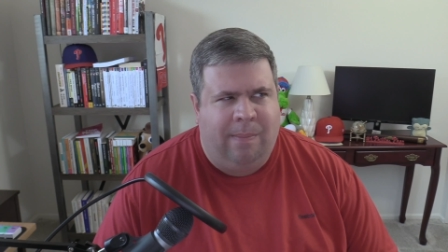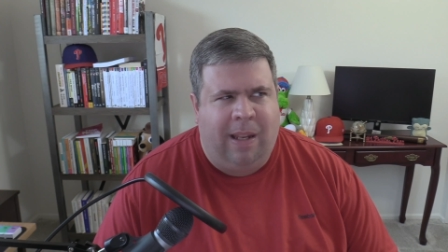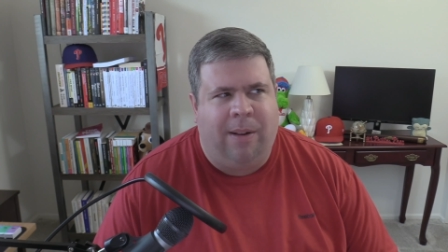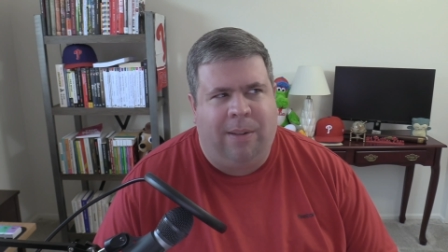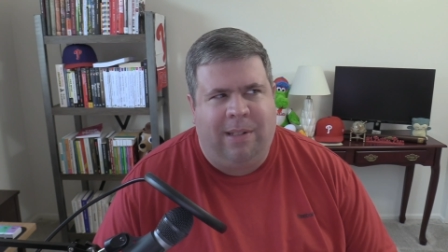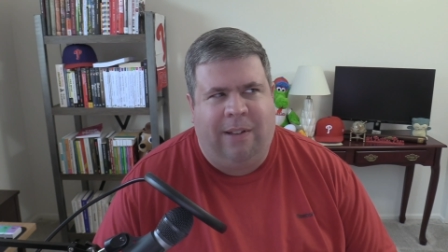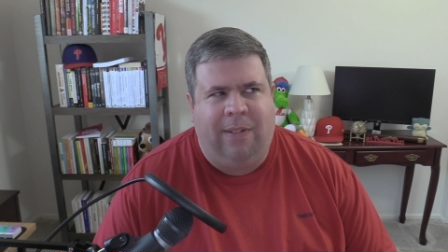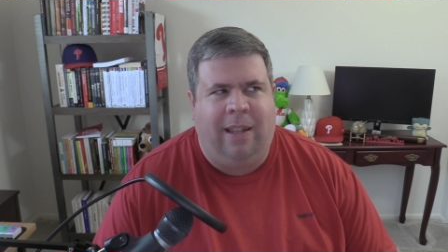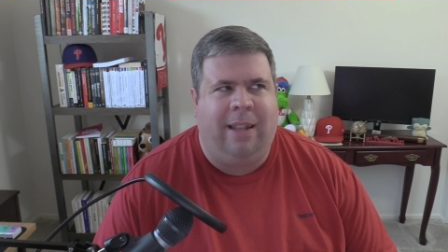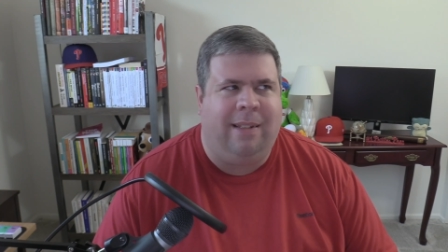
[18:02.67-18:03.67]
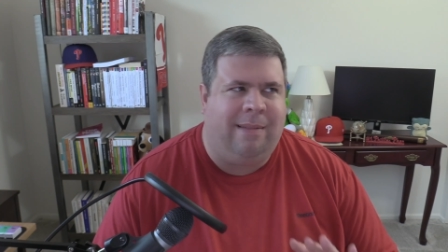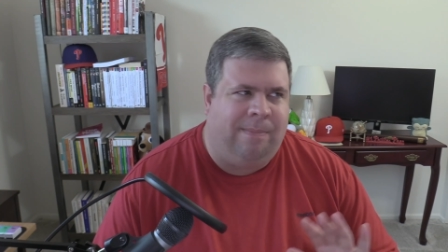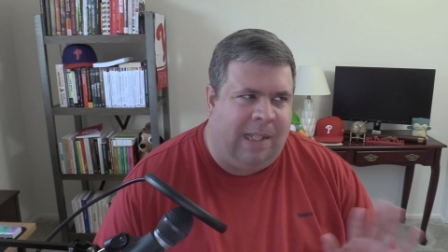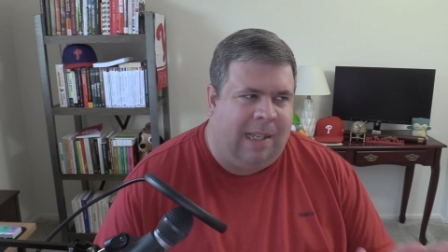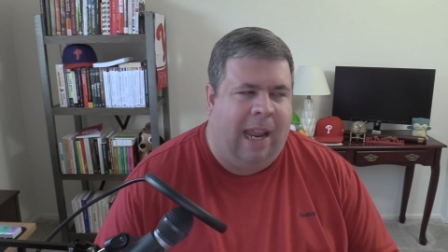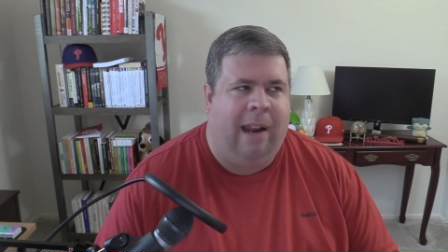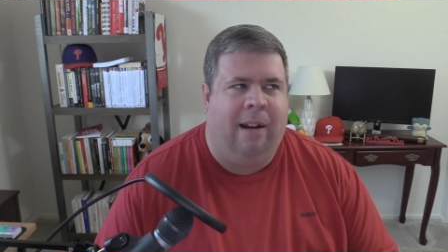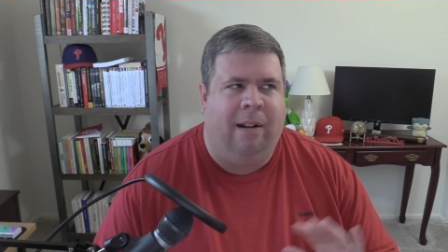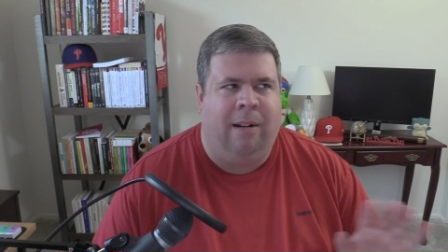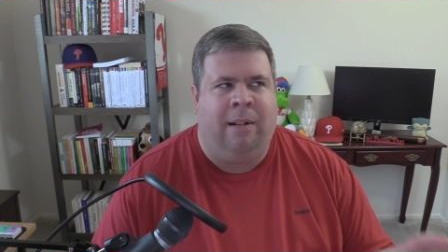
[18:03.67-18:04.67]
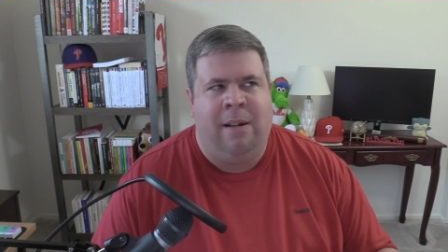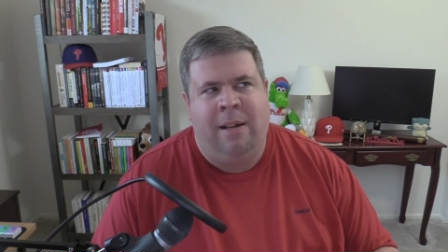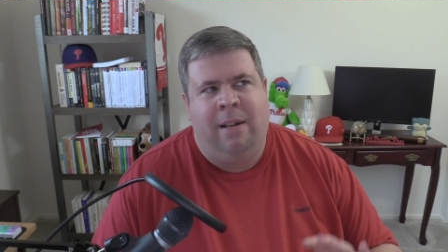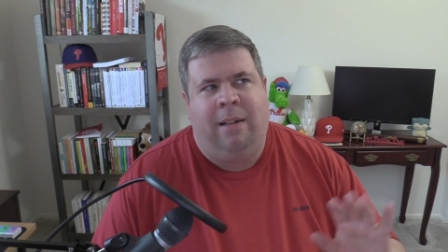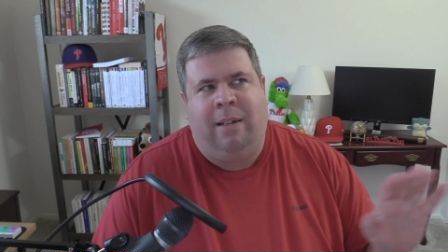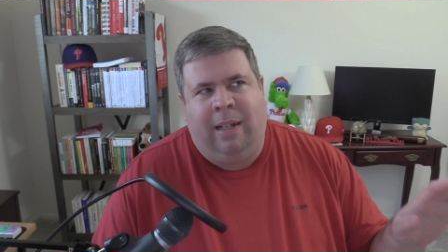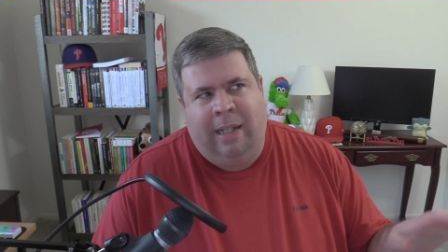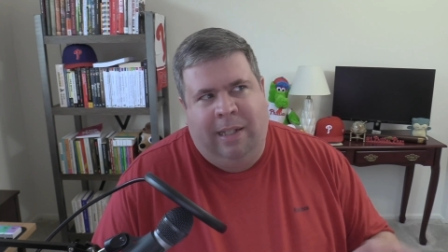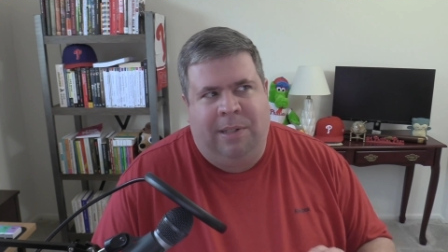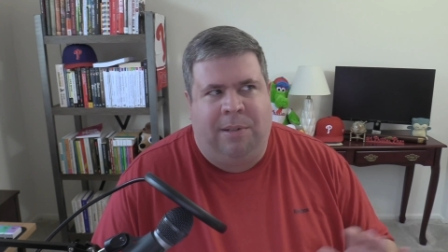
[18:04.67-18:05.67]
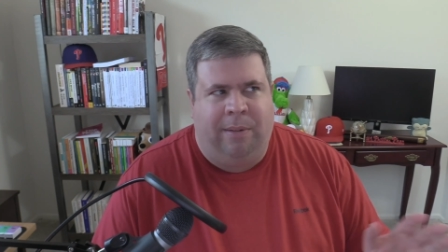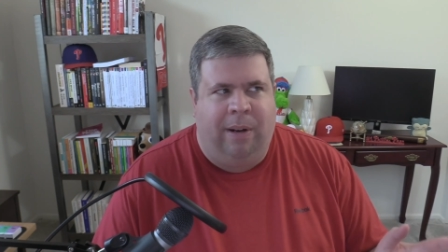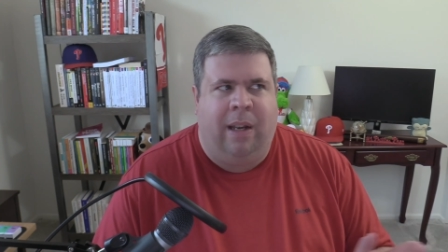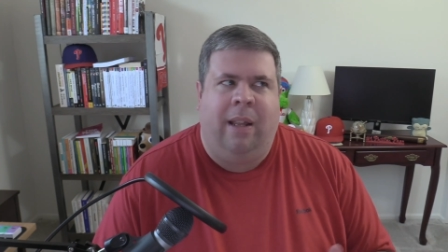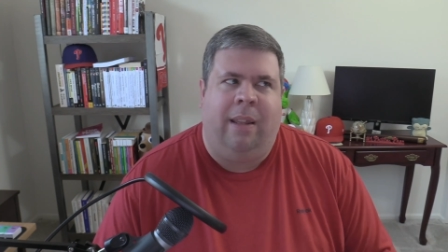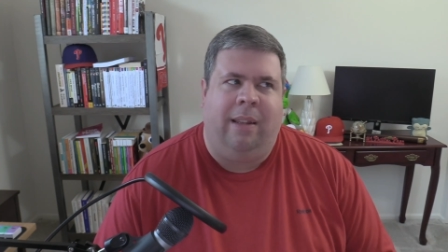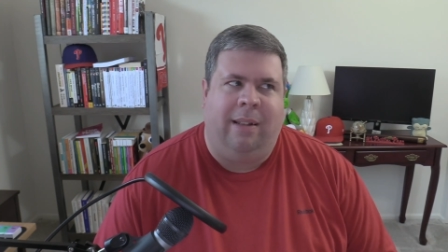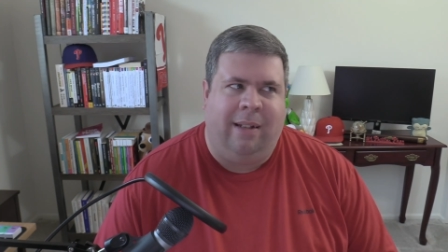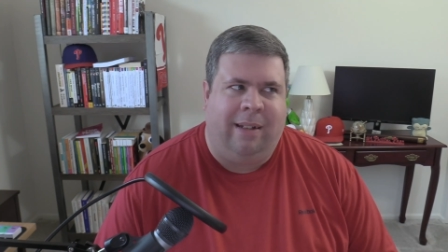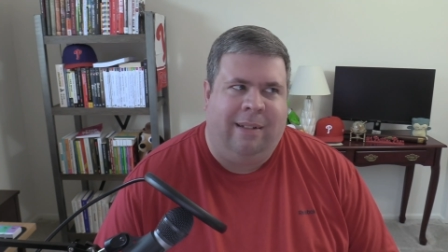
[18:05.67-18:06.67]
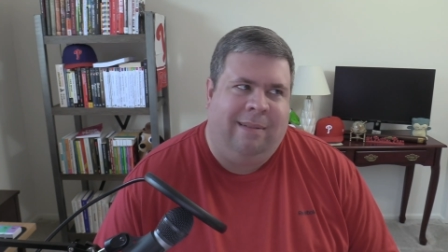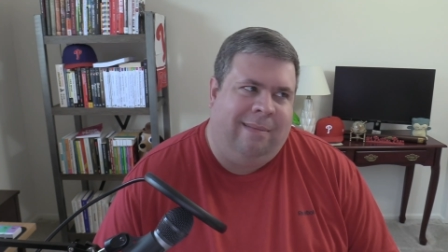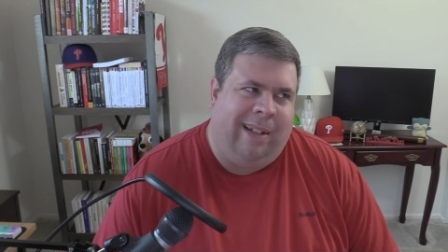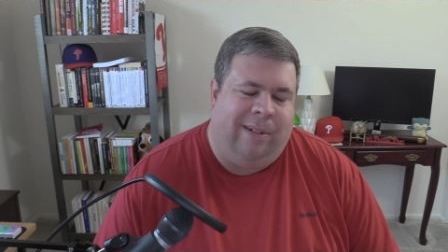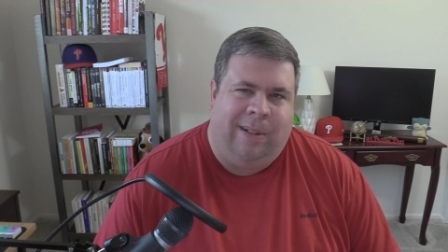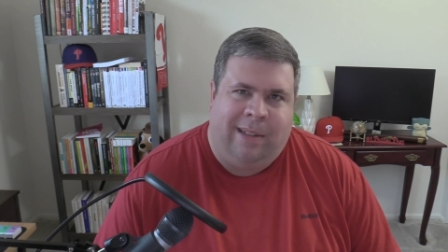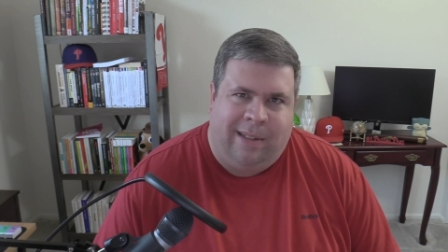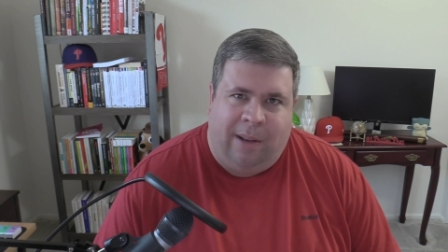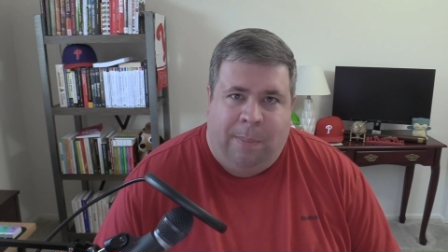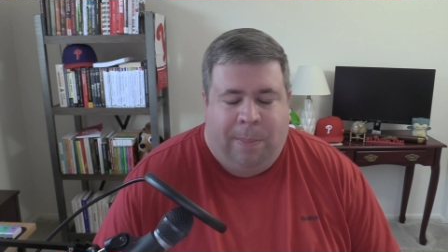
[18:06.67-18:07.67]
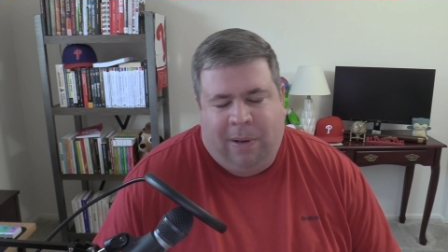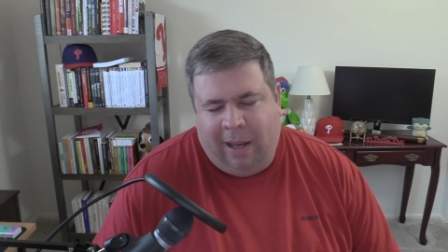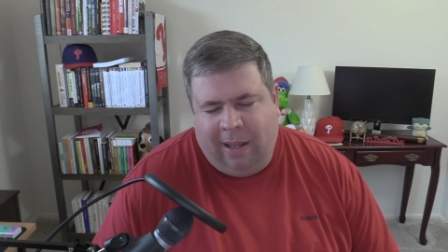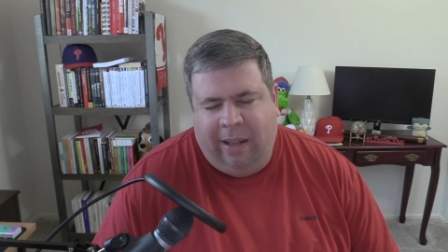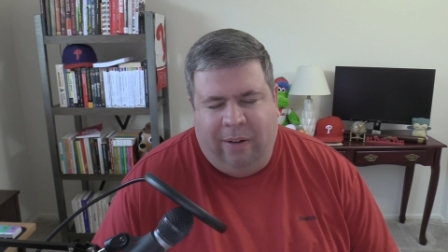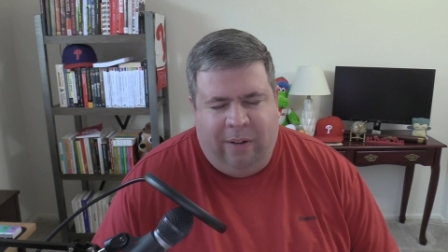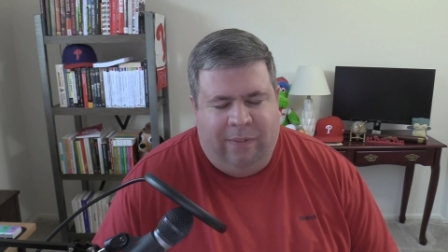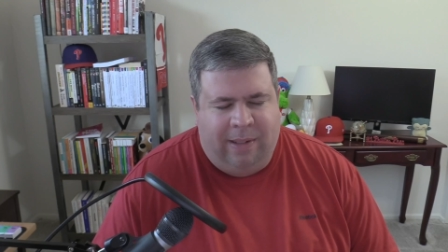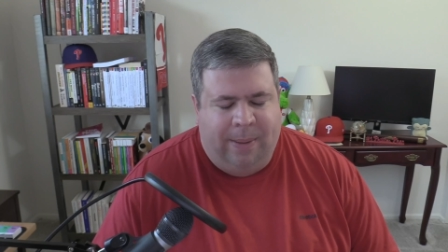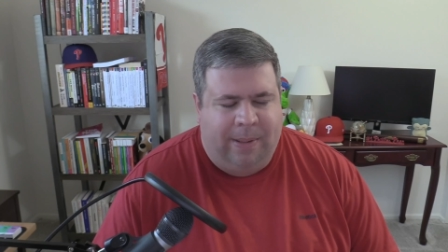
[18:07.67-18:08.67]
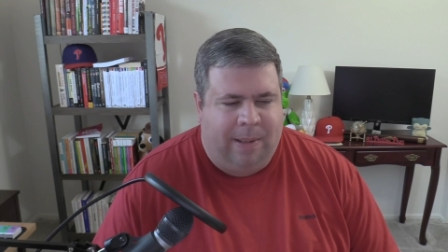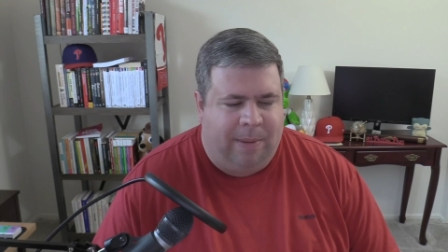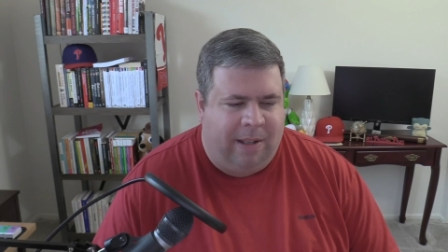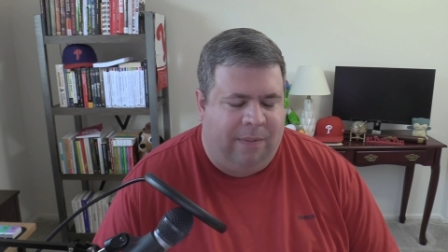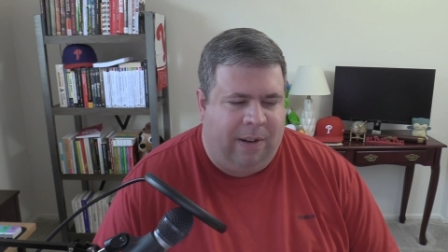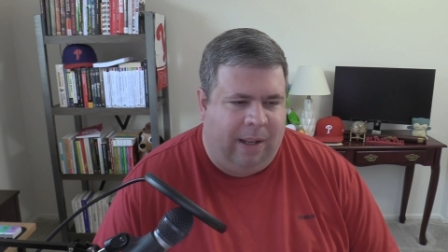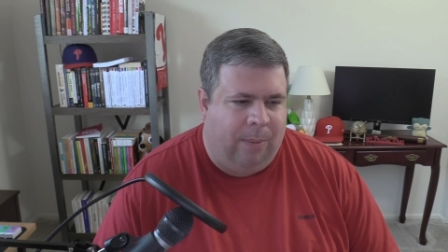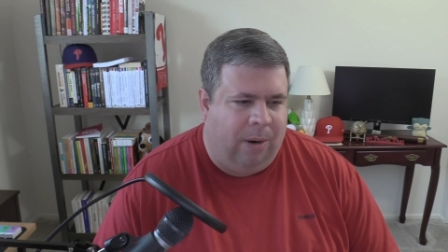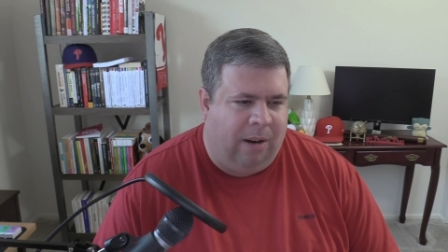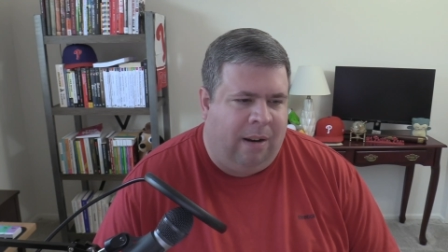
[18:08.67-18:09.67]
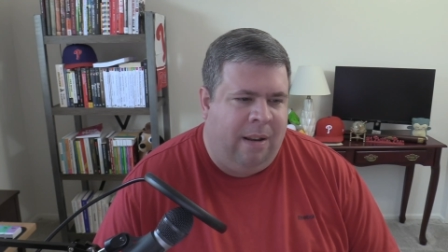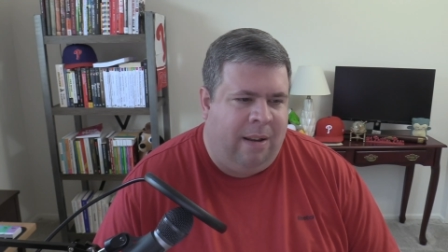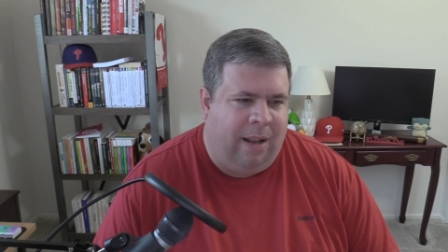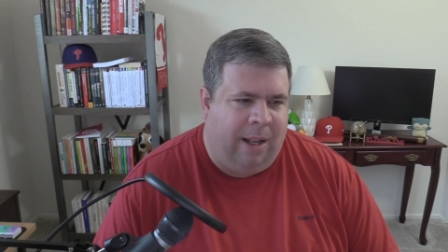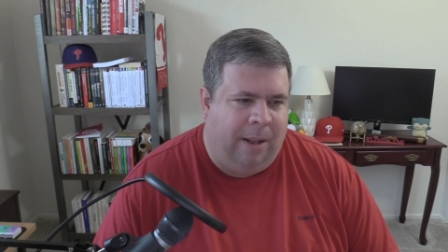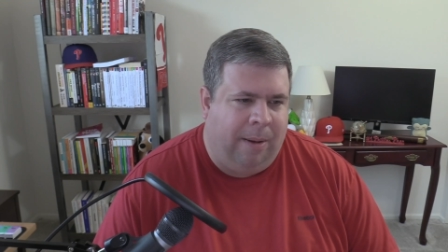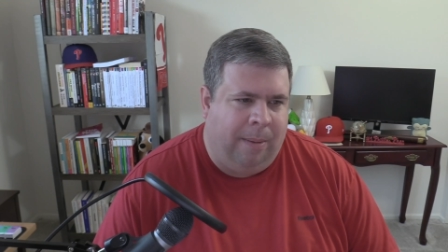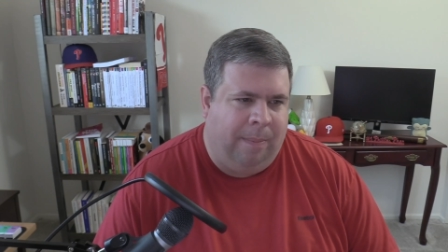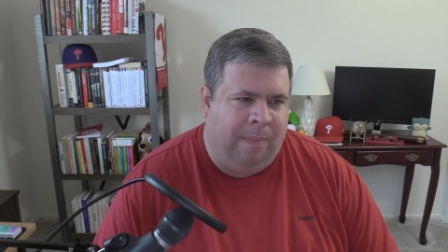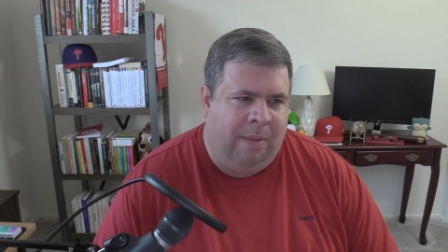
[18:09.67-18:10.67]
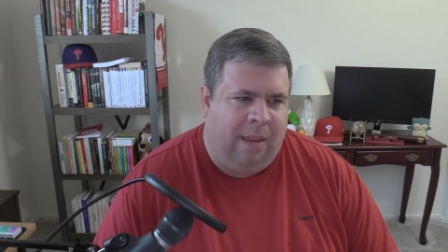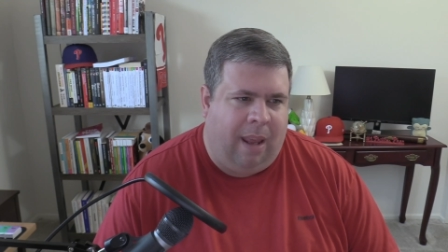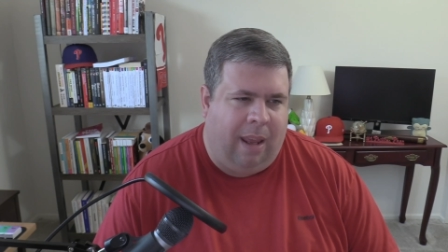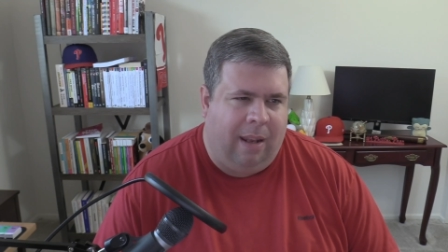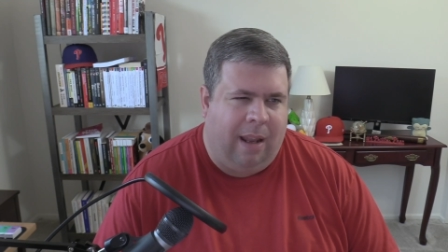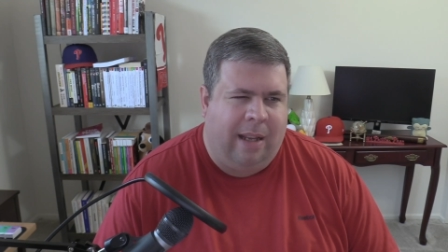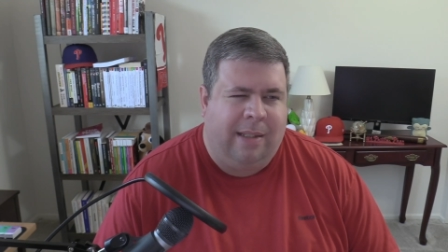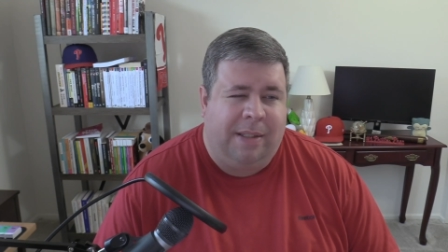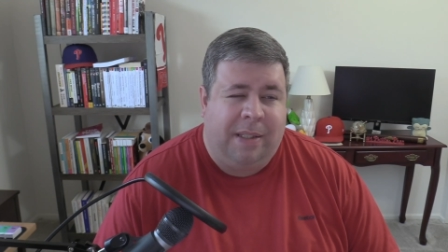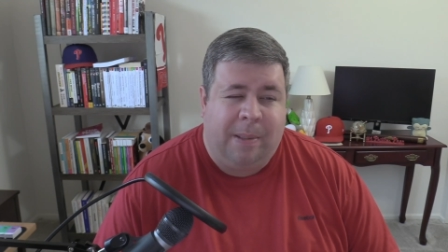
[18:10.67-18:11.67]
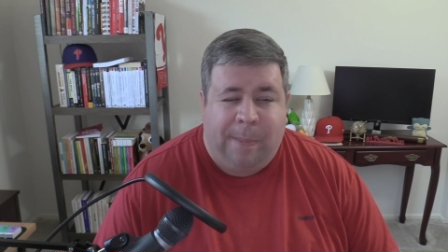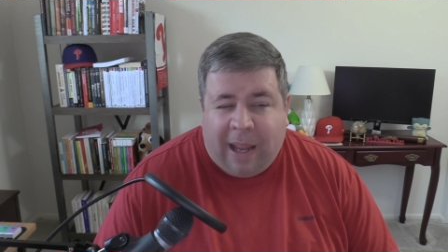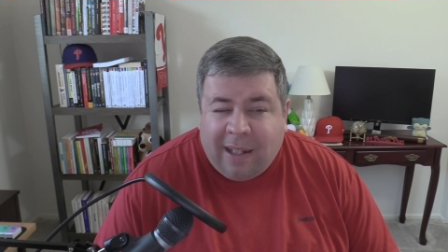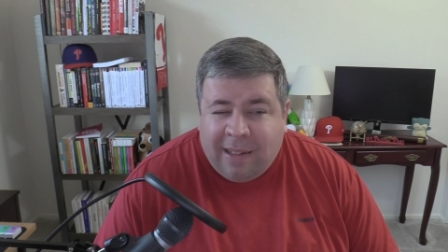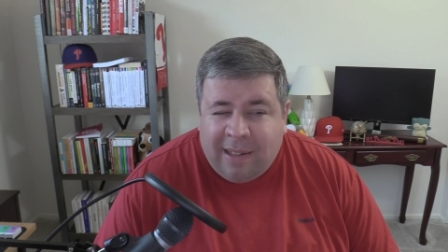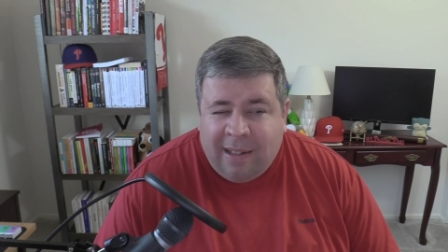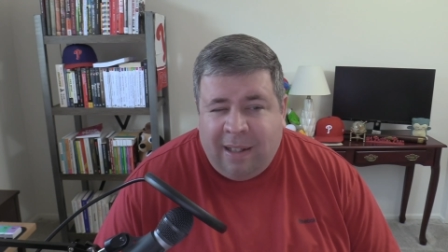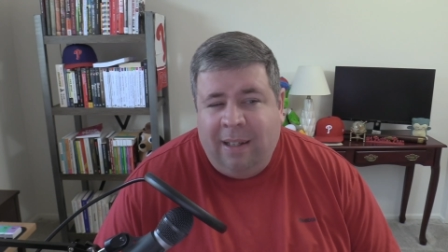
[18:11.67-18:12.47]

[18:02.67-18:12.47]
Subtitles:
definitely this air in the industry right now that like, it's tough. People are getting laid off, and so it's a little bit tougher to get work. And I suspect